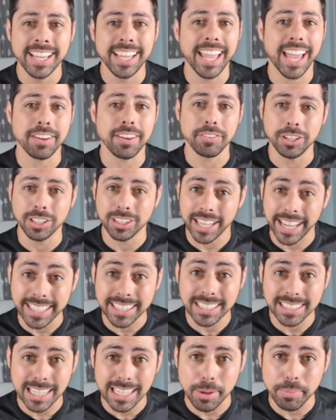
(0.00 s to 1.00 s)
And if you like
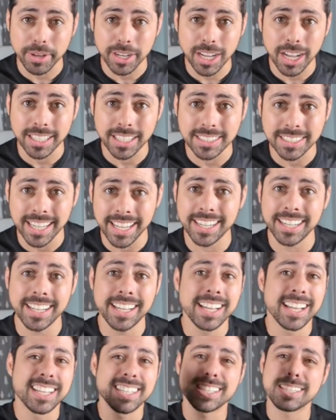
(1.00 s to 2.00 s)
this type of content,
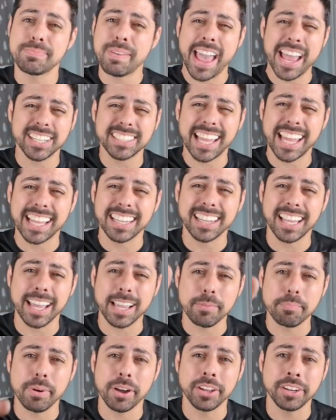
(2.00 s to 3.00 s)
smash that
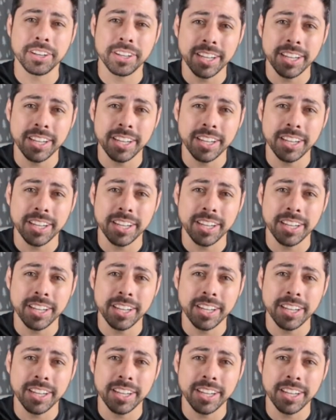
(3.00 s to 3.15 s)
like button,